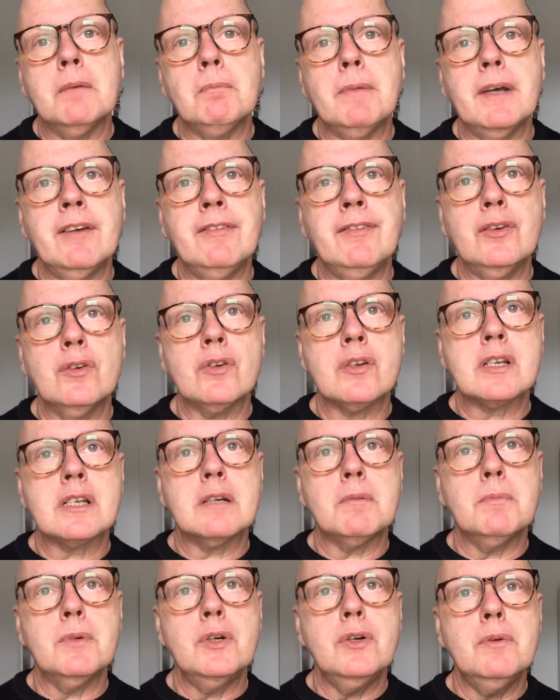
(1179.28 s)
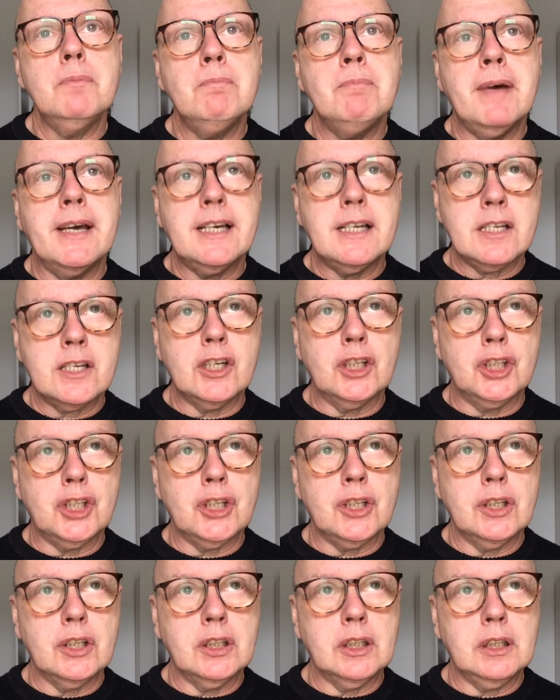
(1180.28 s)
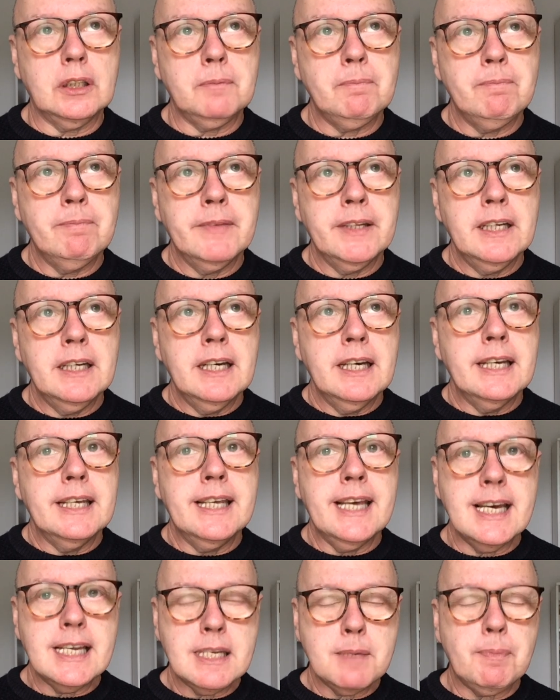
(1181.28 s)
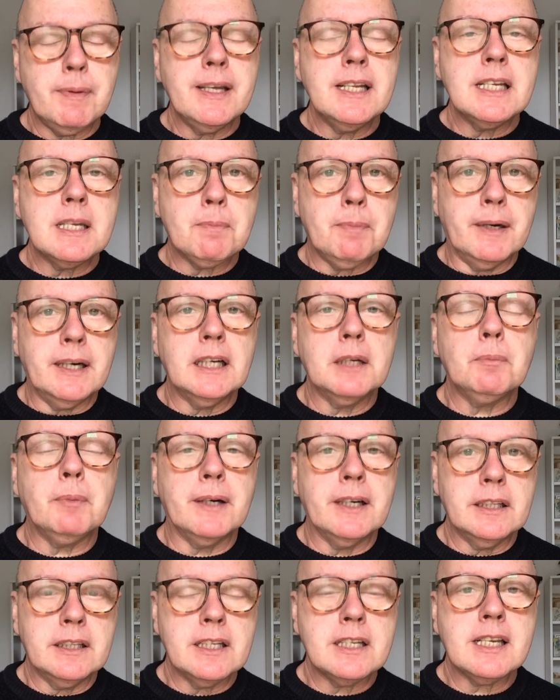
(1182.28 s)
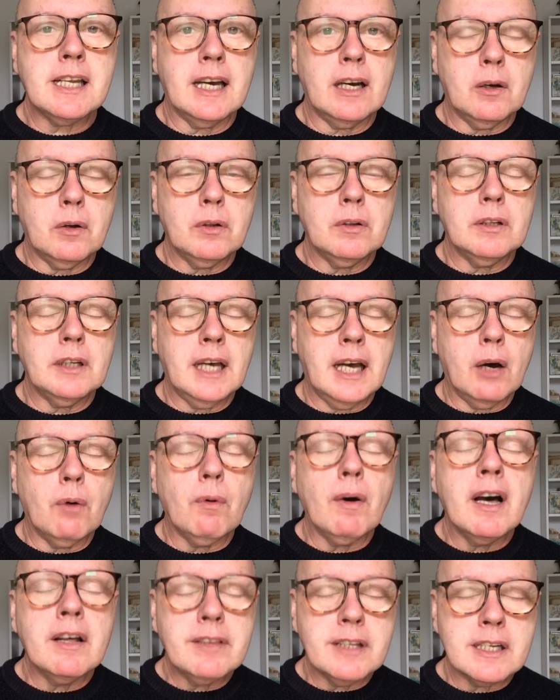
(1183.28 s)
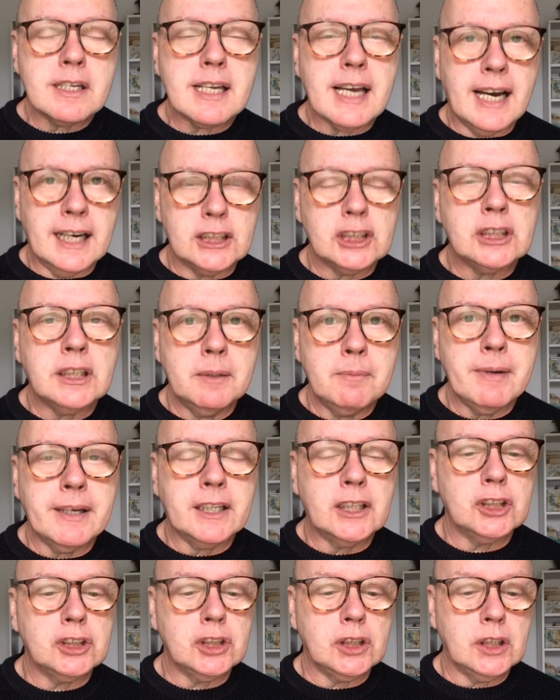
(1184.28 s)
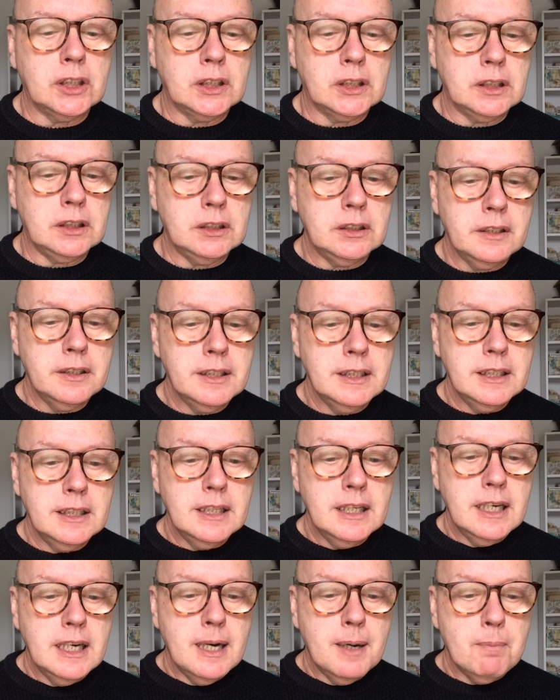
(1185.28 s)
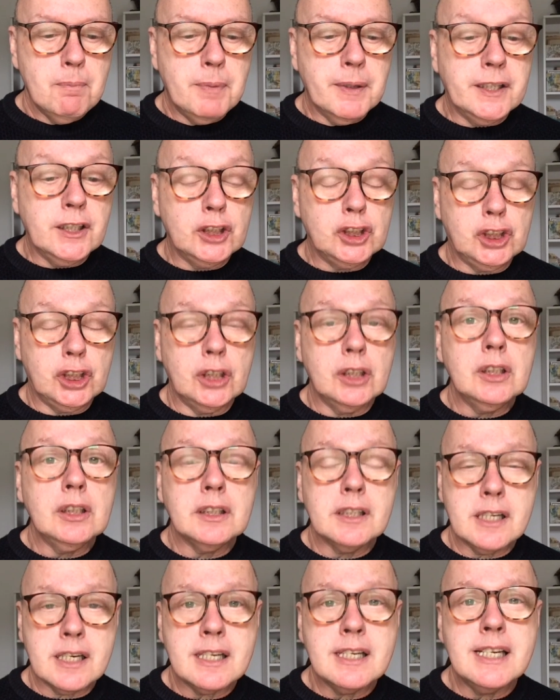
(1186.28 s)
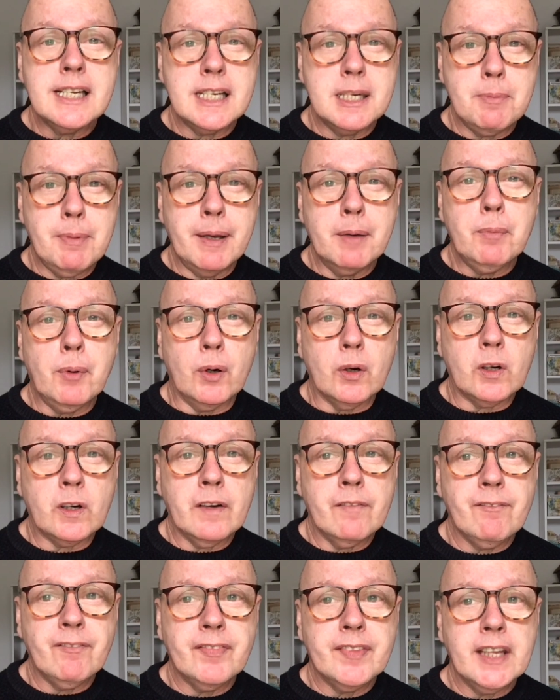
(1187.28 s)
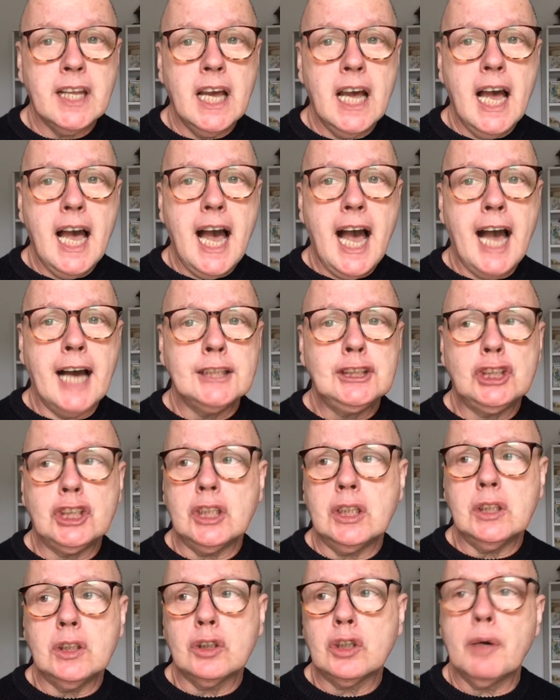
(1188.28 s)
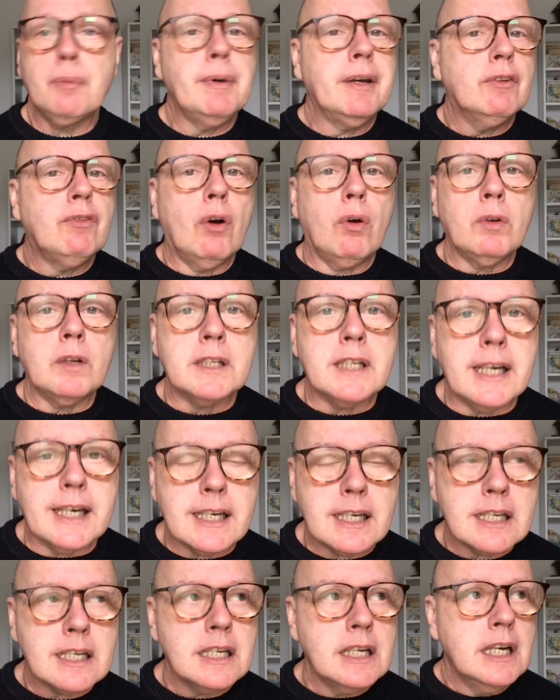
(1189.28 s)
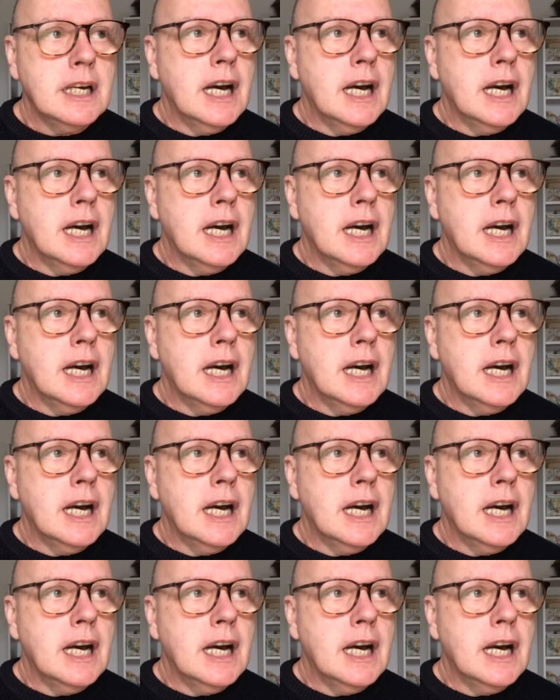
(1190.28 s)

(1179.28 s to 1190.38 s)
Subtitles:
If you're someone who makes a journal, yes, be inspired by others, how others actually make a journal, but a journal doesn't need to be a book. A journal could be a Rolodex.